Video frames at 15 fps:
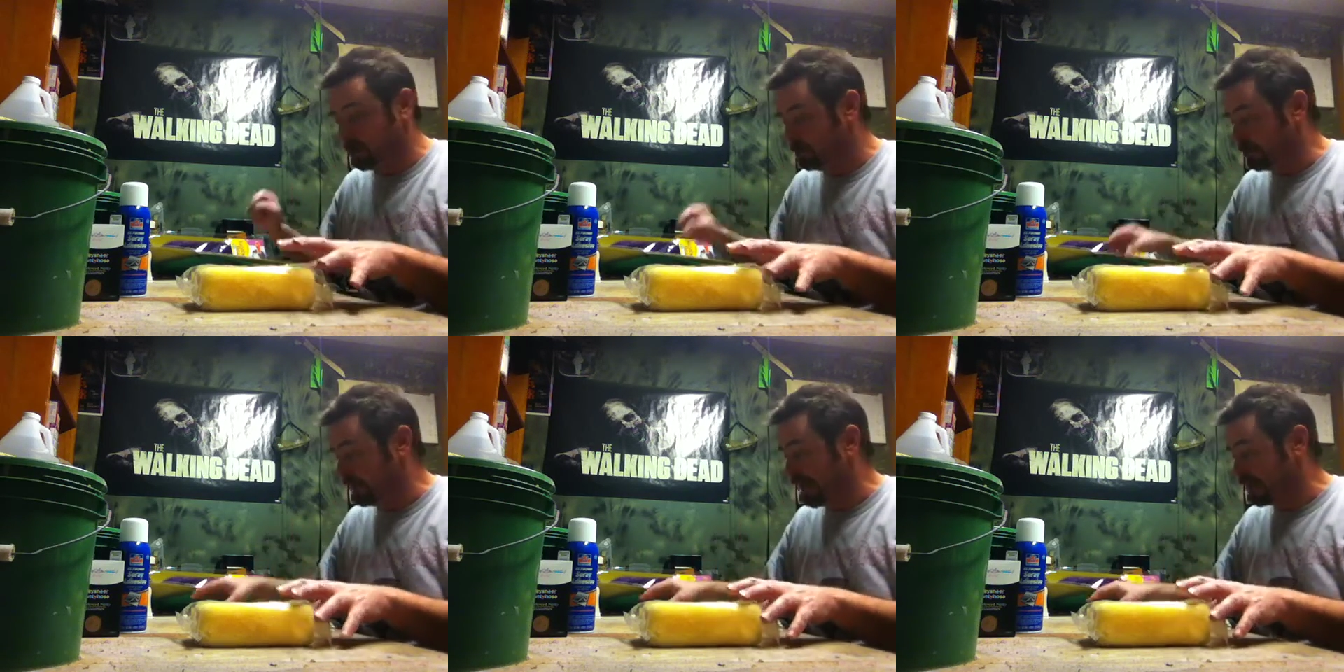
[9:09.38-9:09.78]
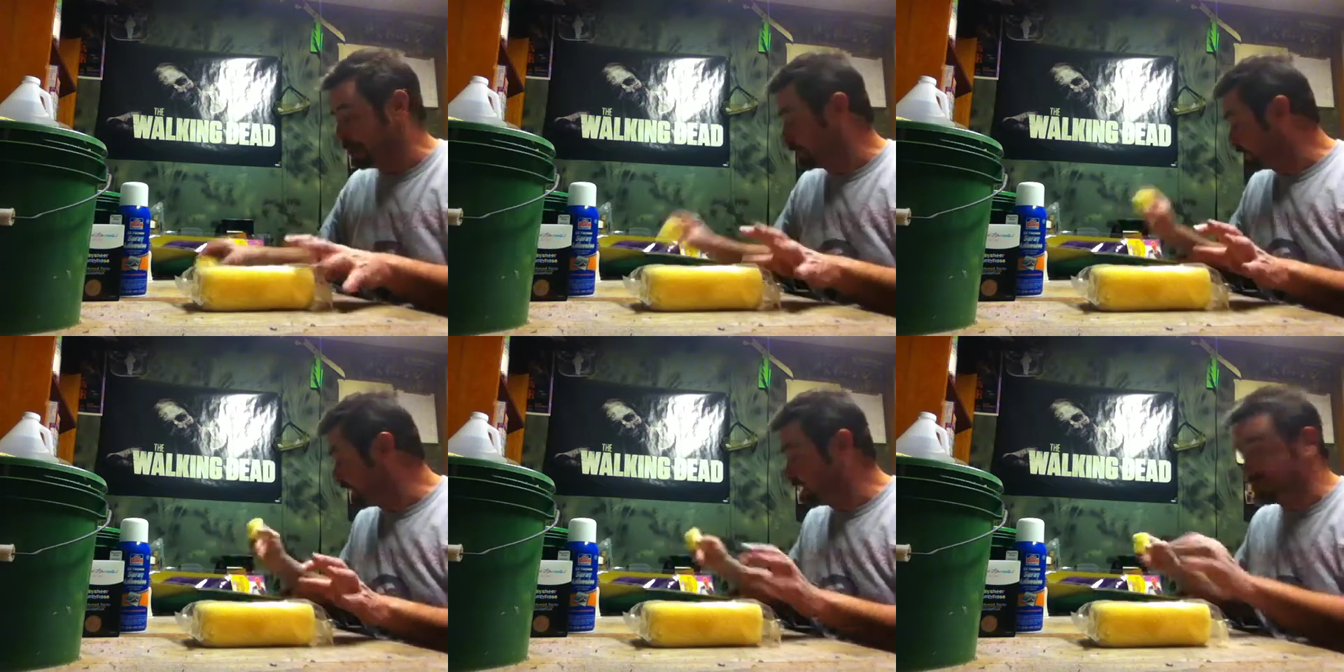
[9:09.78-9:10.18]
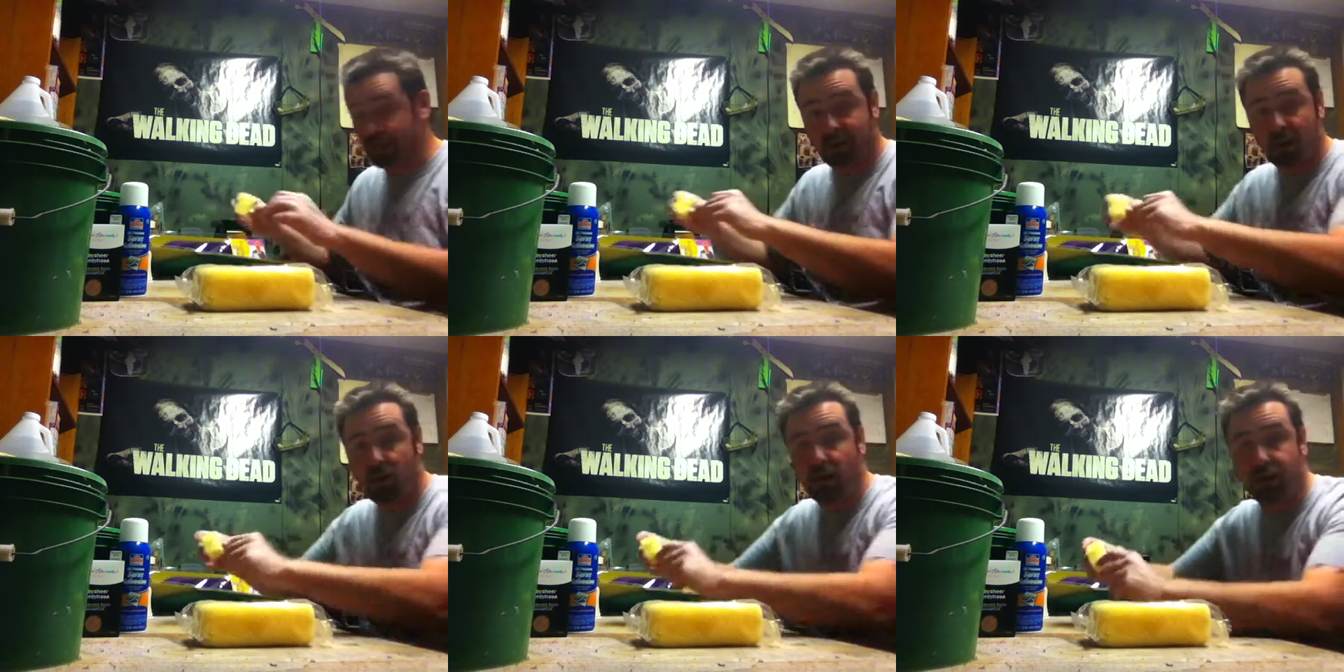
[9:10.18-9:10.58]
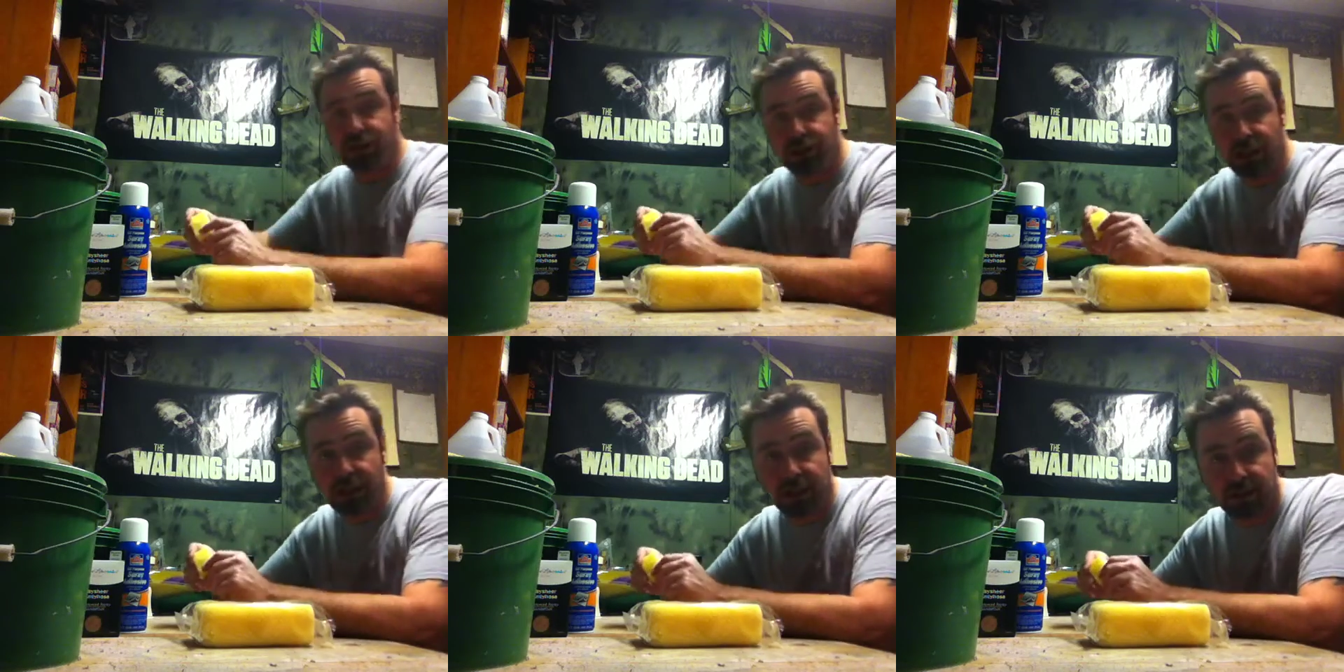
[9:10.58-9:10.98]
But I would take the large
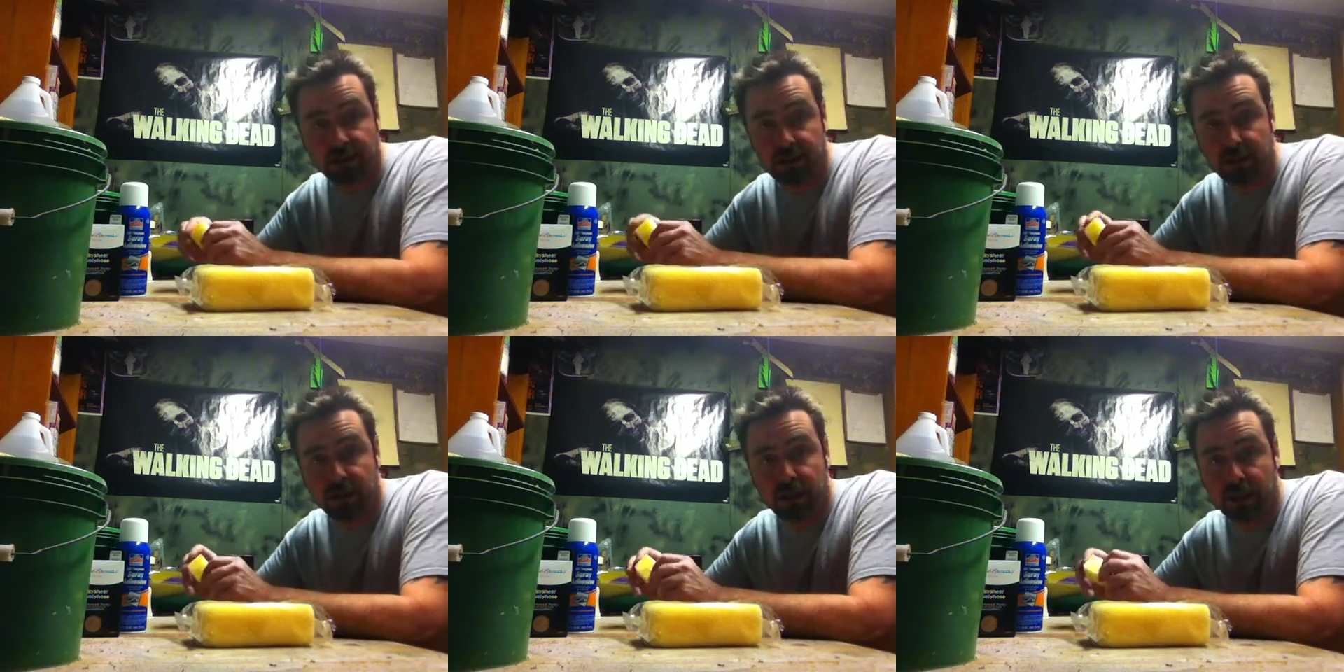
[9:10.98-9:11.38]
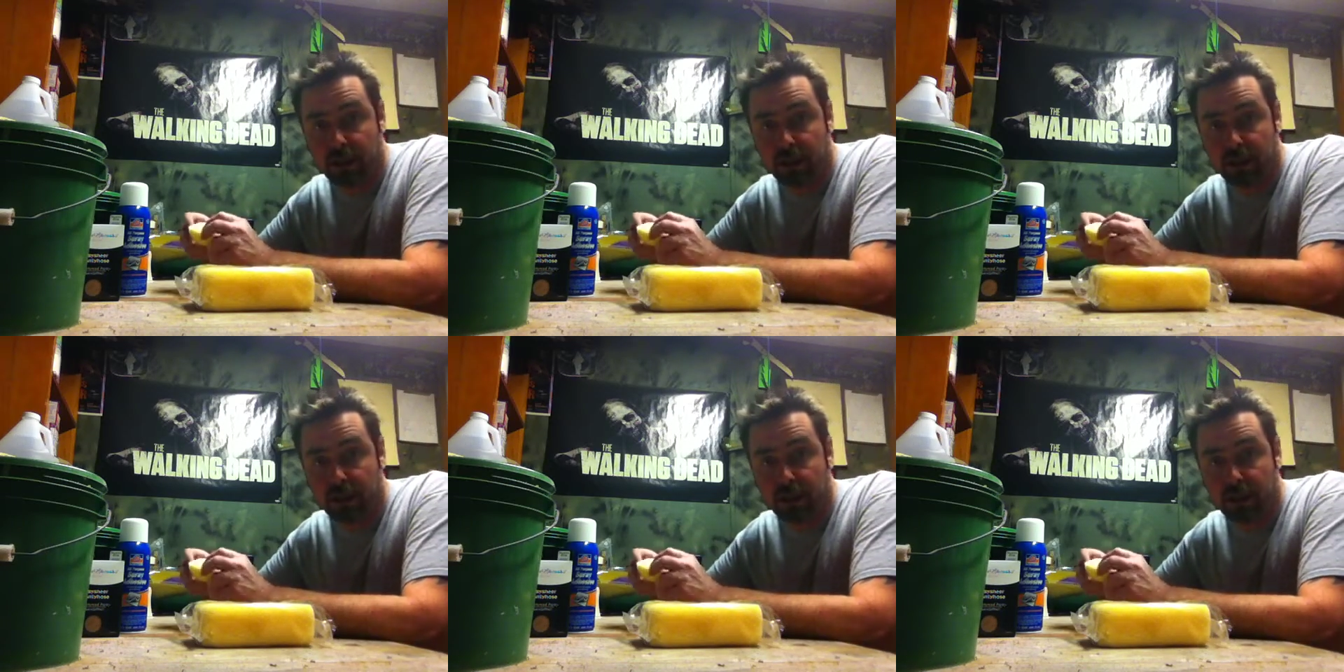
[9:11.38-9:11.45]
shears